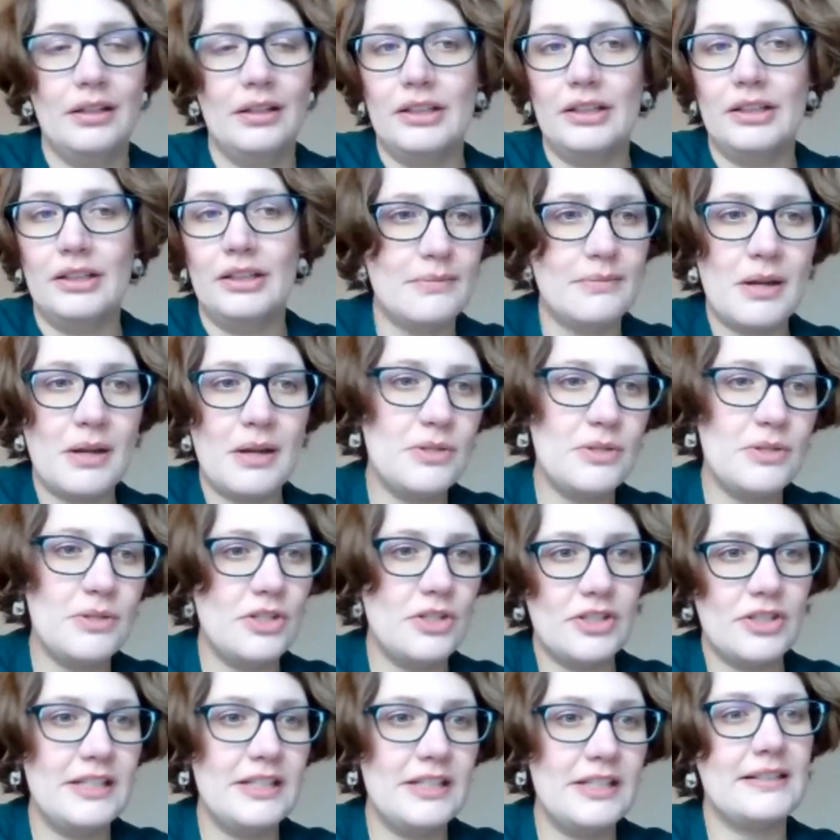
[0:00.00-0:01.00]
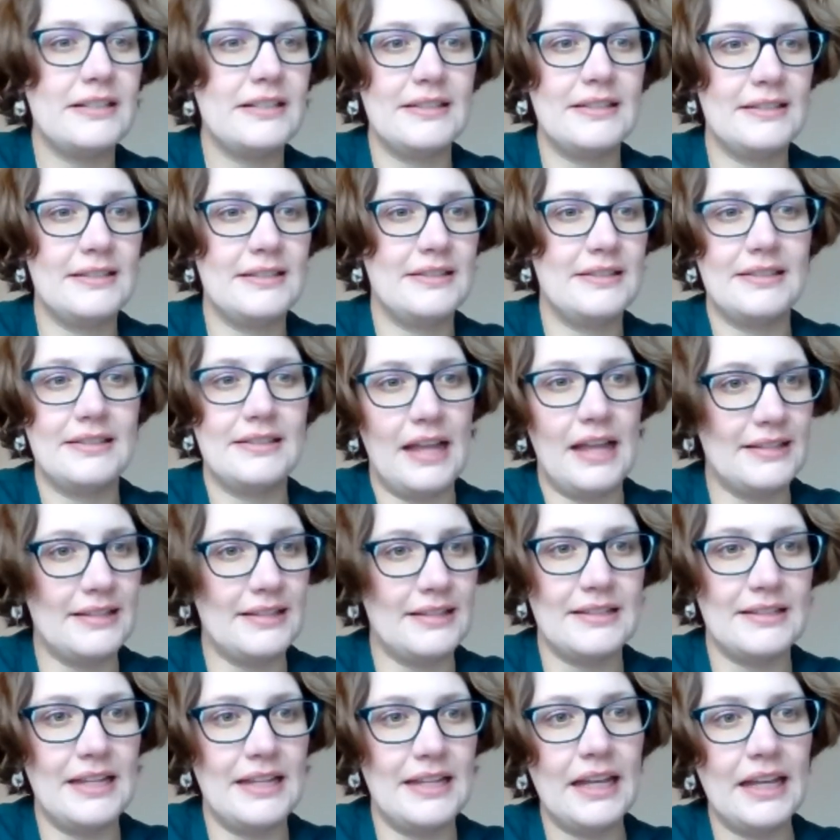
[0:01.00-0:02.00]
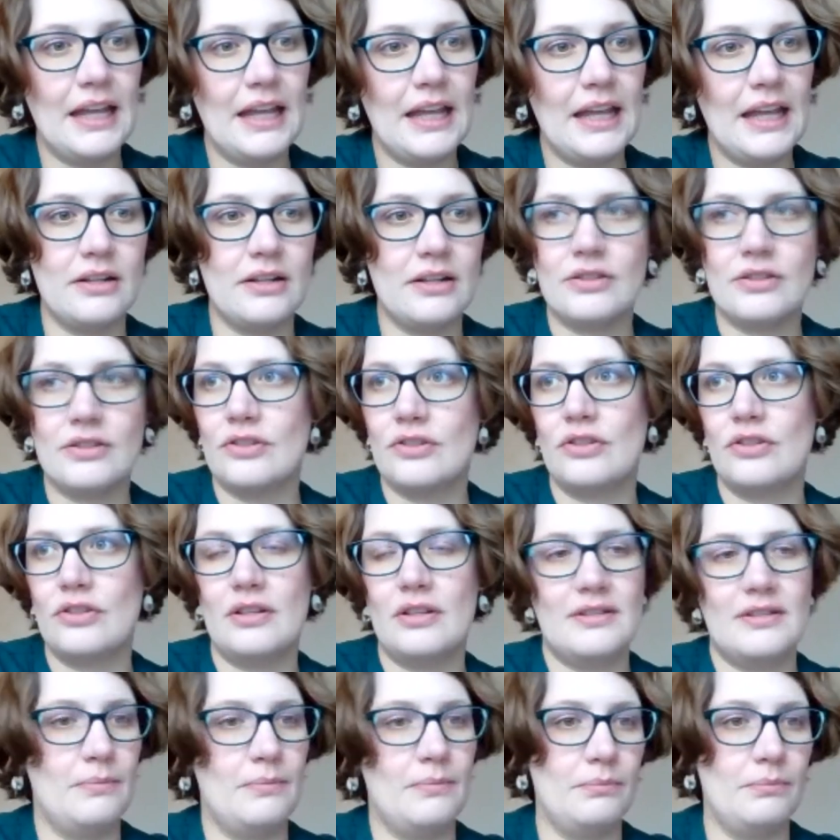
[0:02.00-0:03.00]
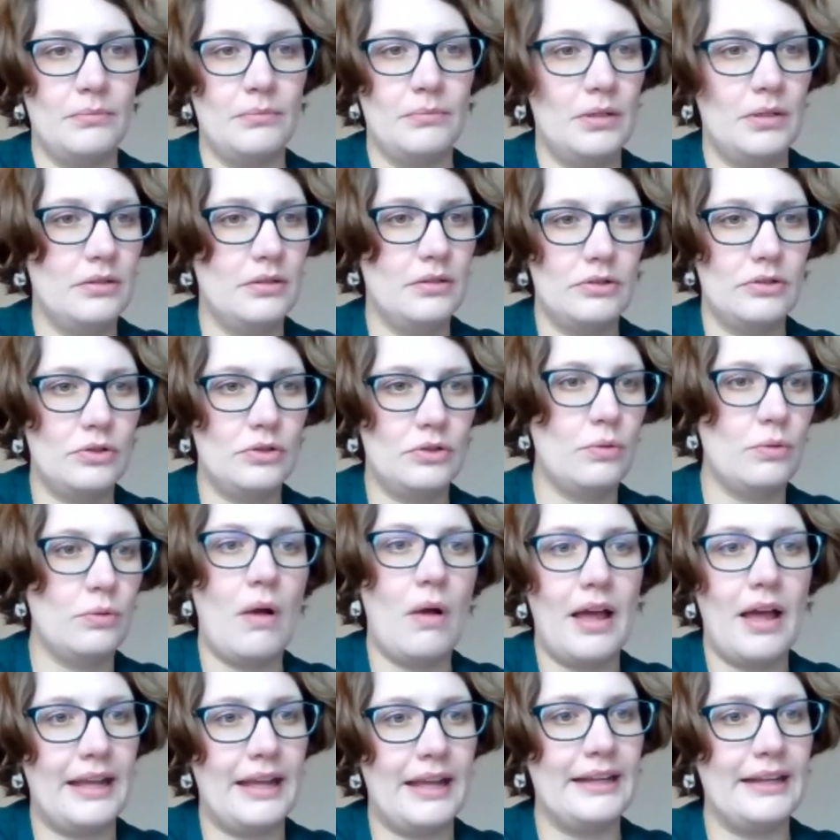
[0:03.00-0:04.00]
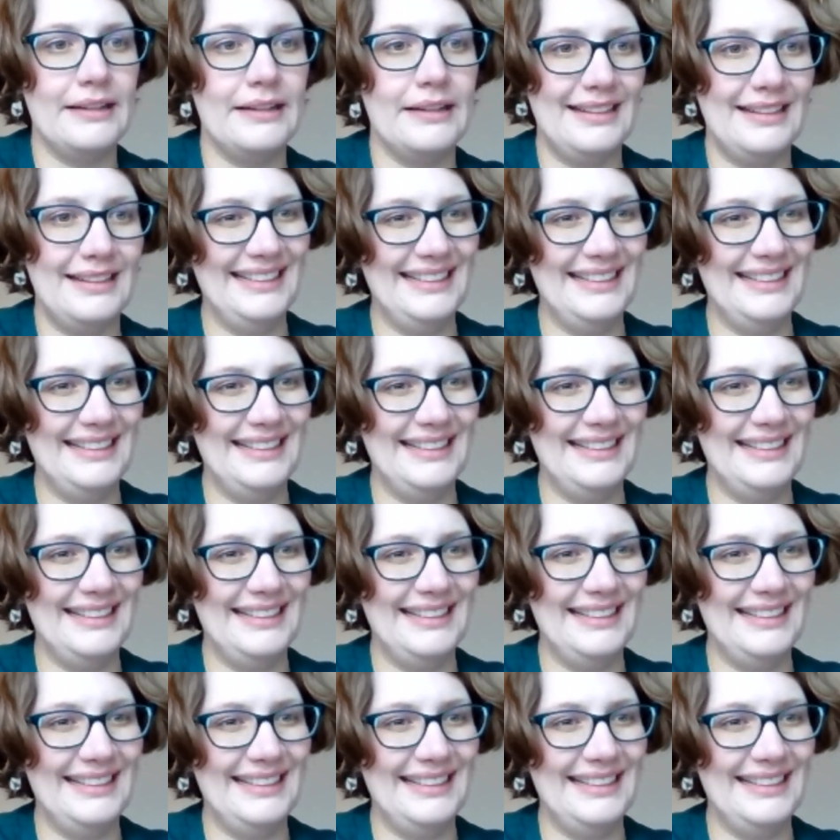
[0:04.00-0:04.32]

sometimes you just need a, a stick and a some twine